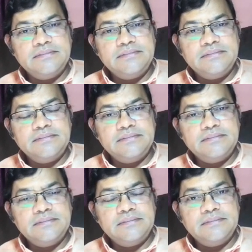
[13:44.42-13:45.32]

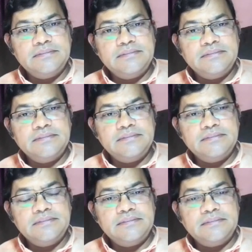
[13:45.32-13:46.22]

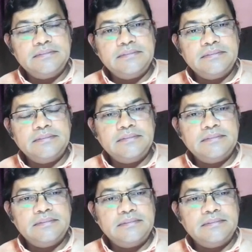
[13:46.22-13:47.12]

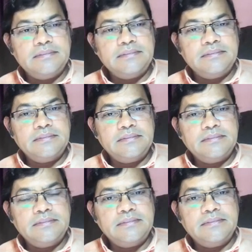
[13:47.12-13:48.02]

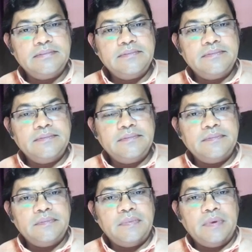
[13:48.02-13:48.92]

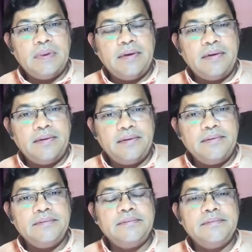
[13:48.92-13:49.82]

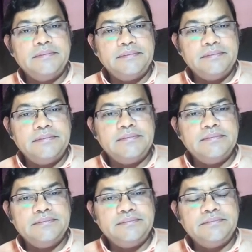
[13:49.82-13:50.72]

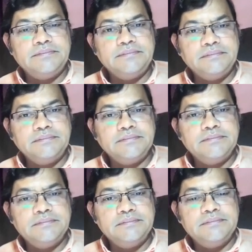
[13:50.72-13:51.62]

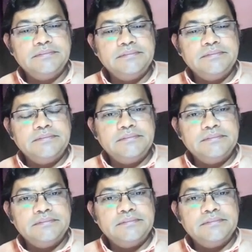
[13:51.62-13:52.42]
(not speaking)